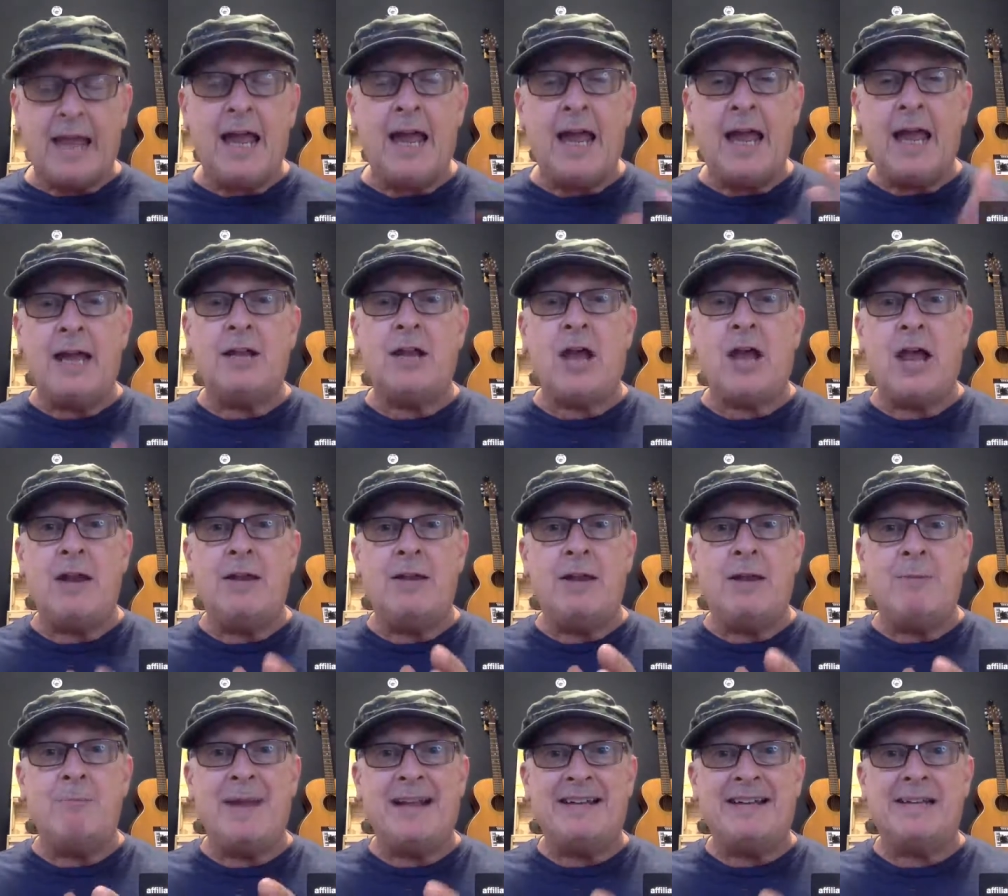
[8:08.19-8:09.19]
And
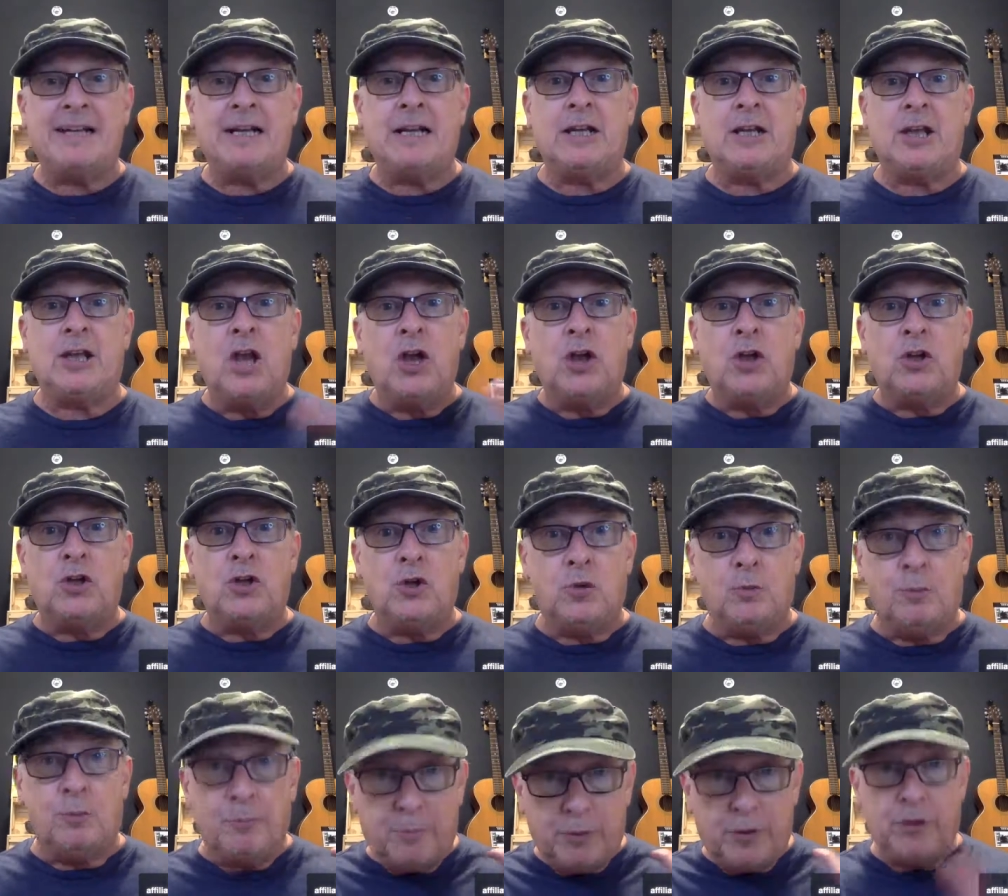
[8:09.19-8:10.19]
then basically
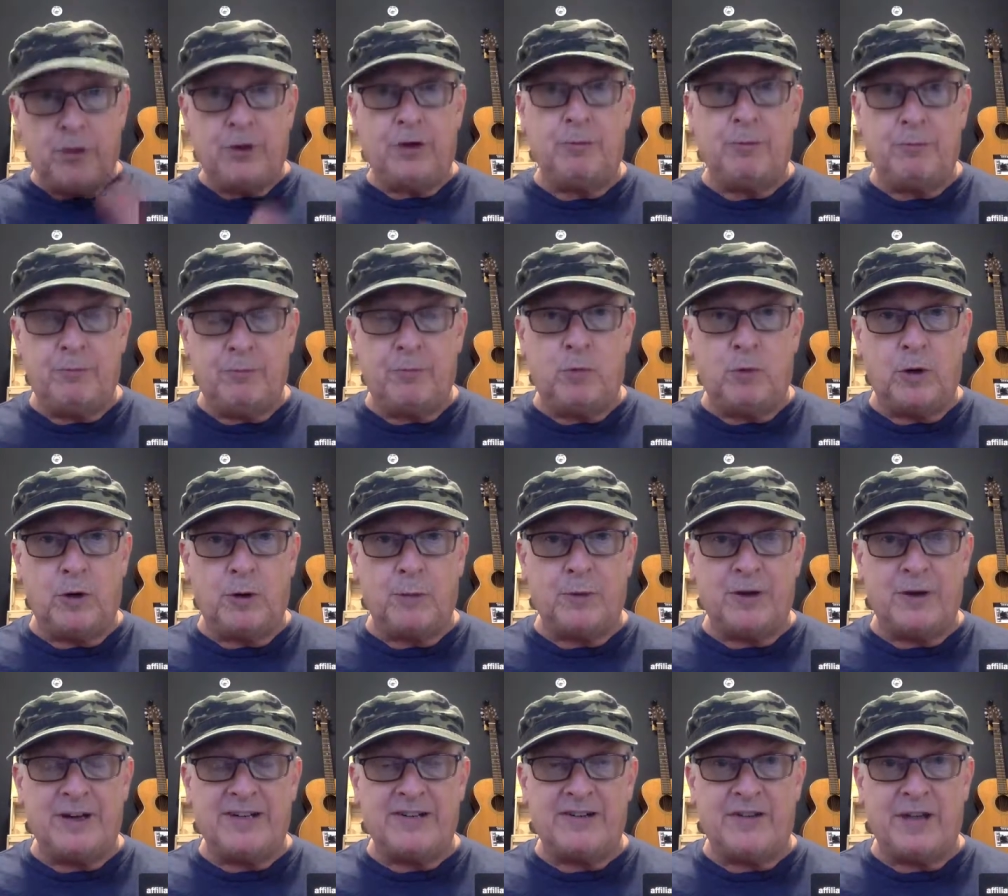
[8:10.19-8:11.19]
you put a
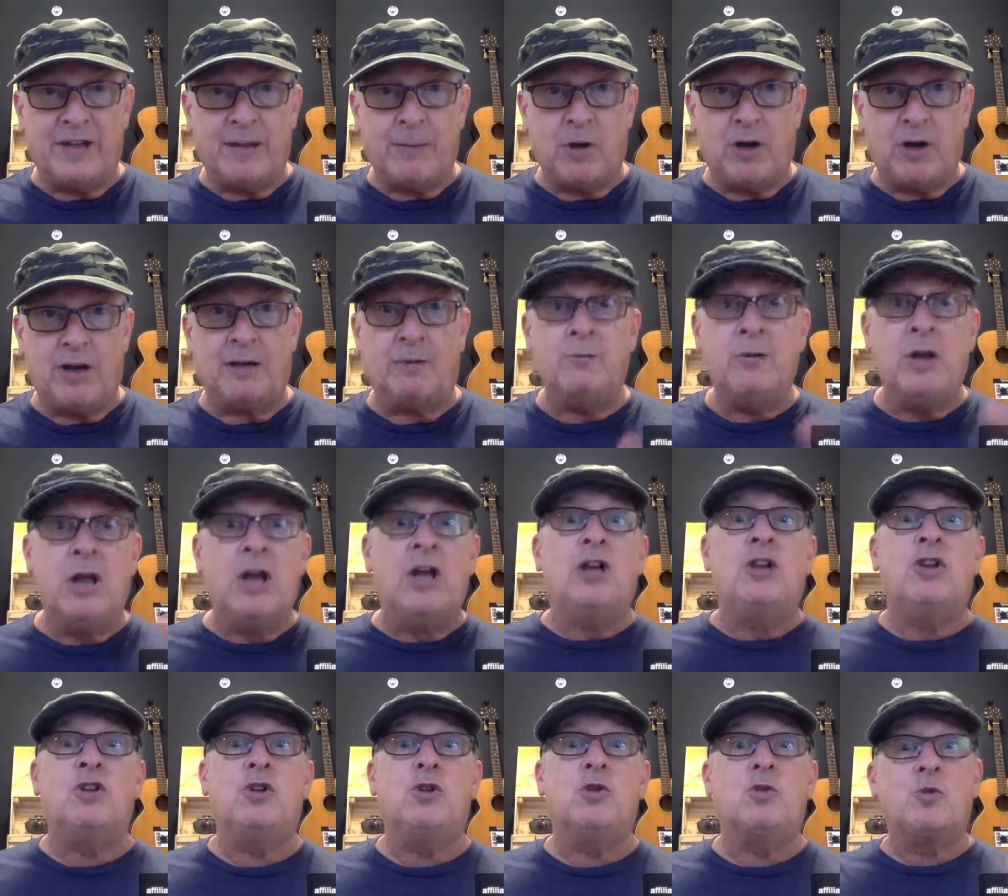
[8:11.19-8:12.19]
WordPress theme on it.
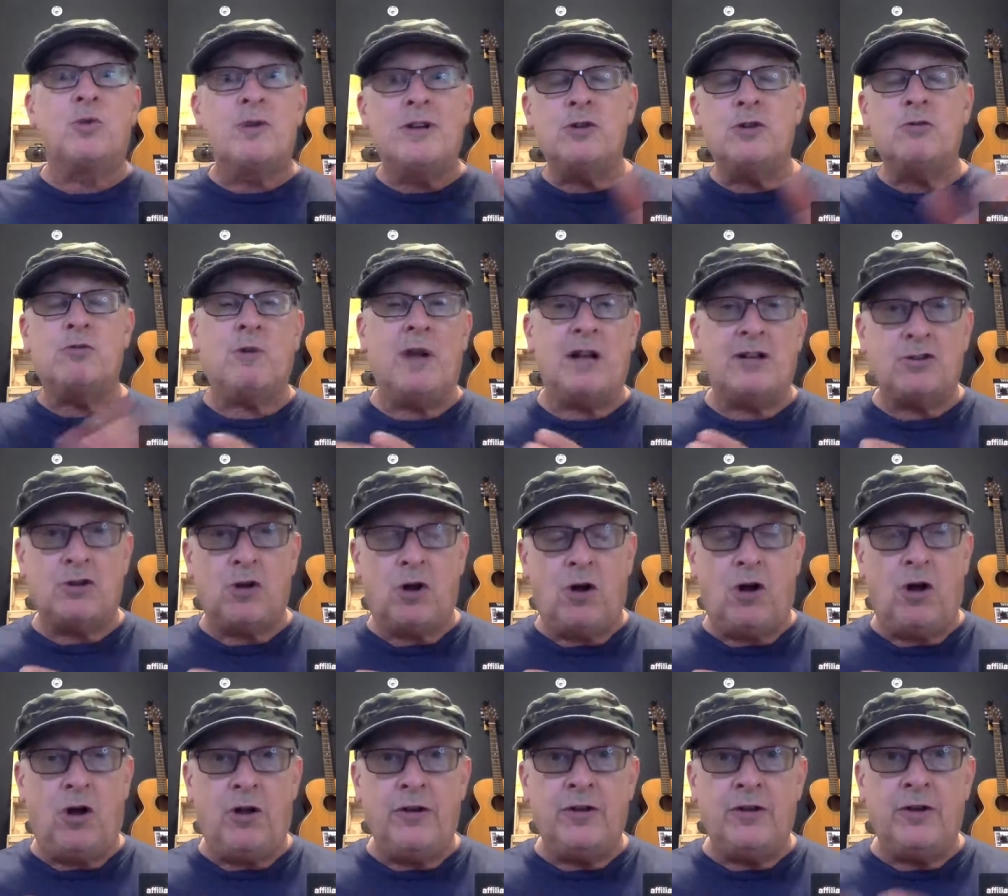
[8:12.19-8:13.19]
You redirect
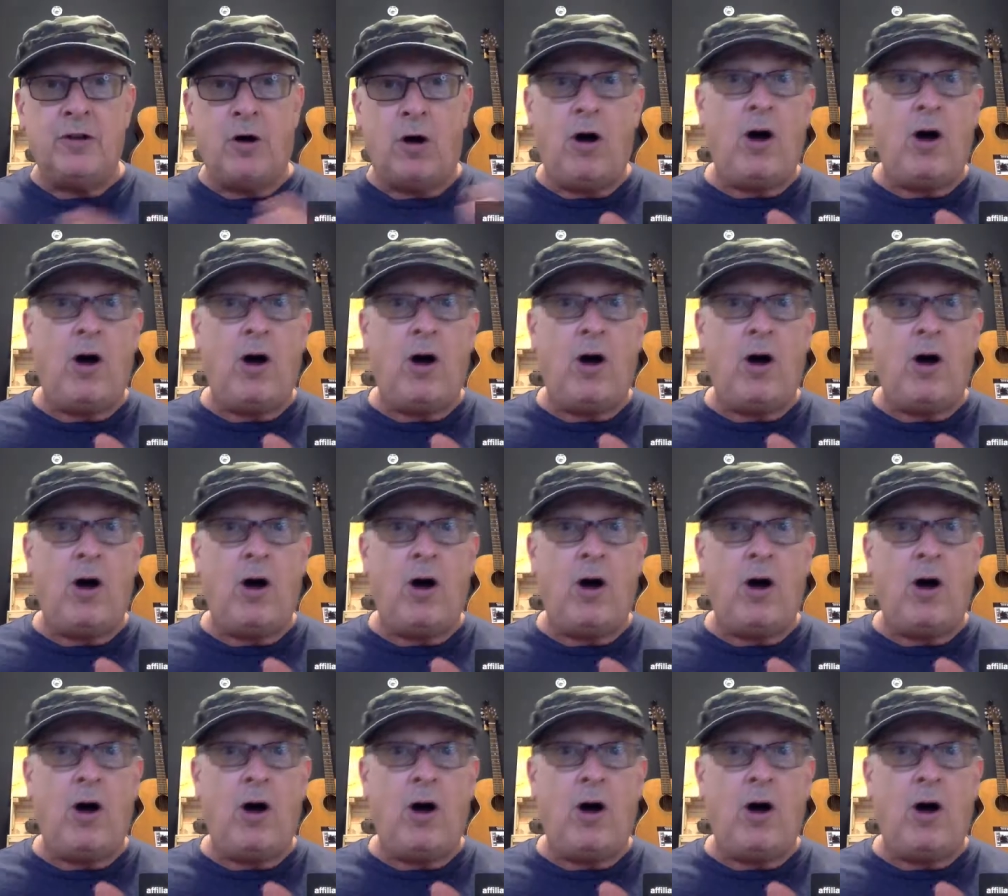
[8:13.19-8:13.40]
all